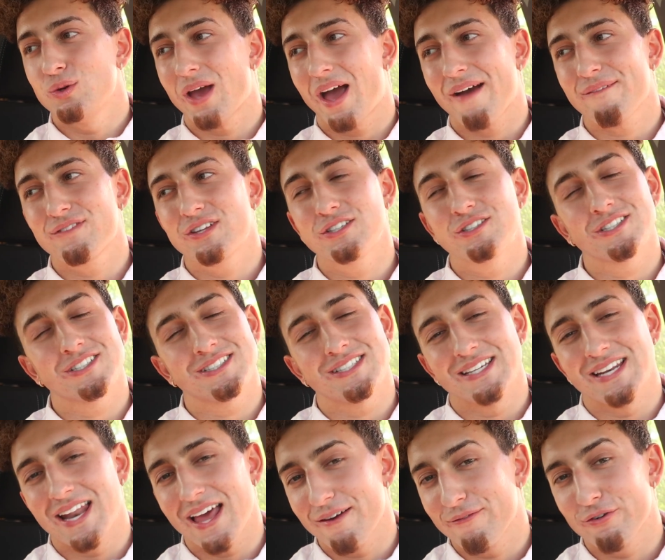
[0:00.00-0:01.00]
You have to just
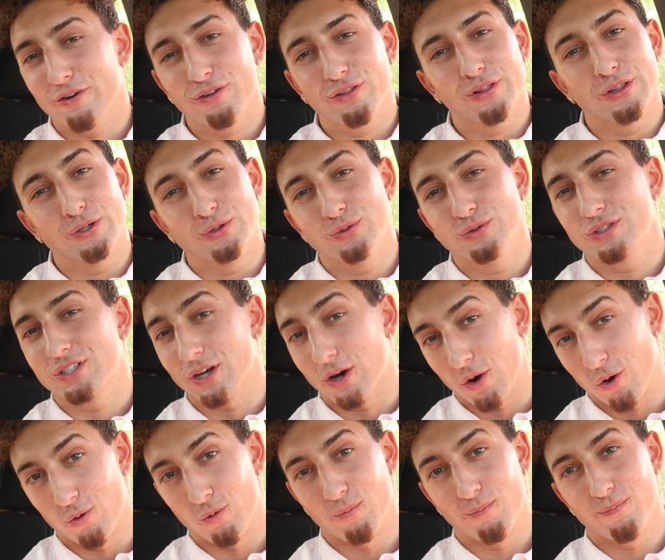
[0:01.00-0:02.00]
never lose
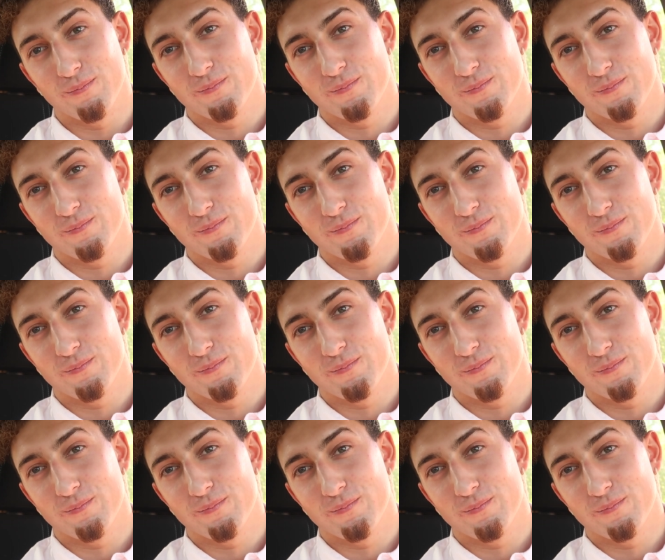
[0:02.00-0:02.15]
hope